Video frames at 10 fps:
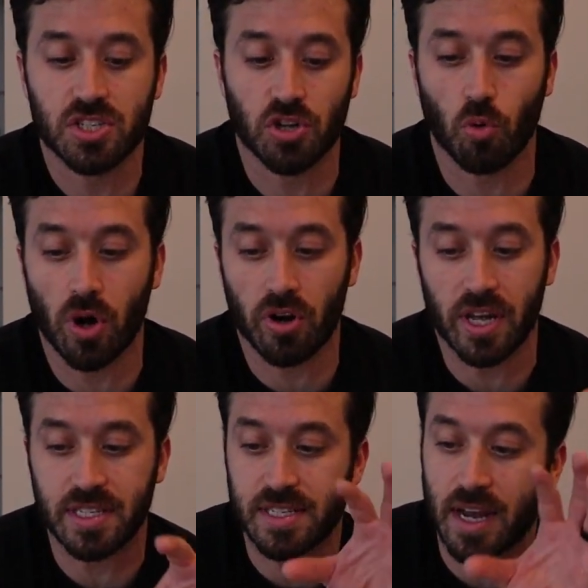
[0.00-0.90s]
to where
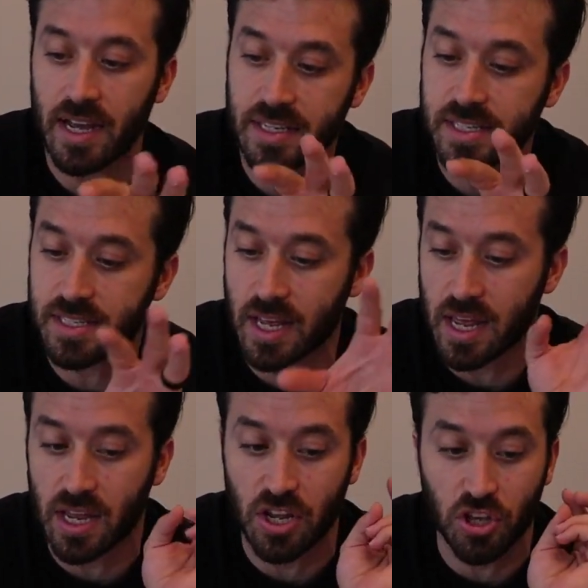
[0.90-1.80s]
it's nice
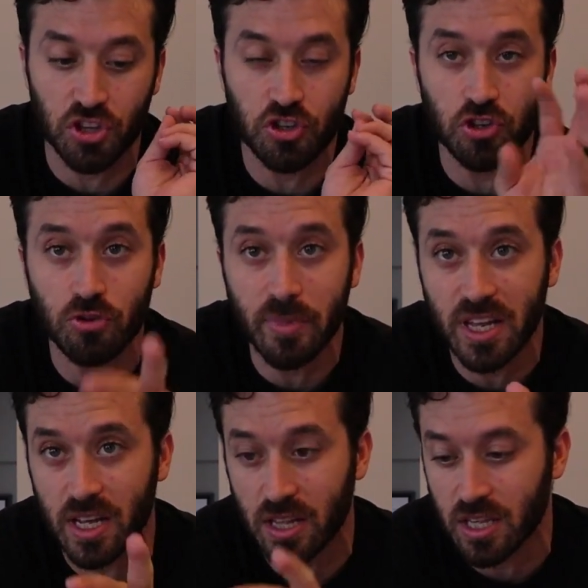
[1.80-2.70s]
and
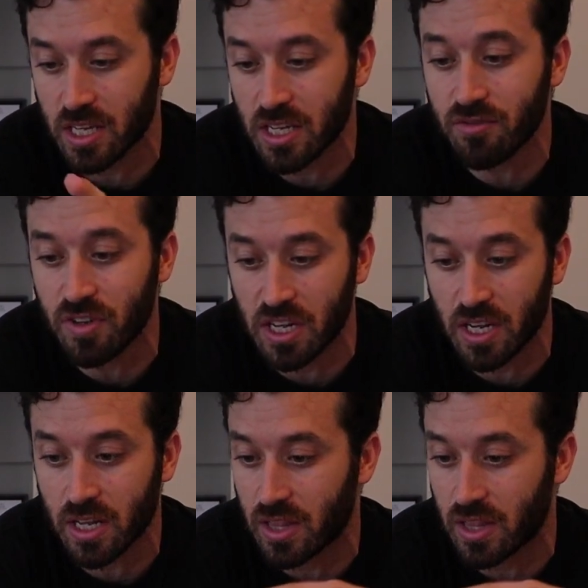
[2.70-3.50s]
humid in the evening.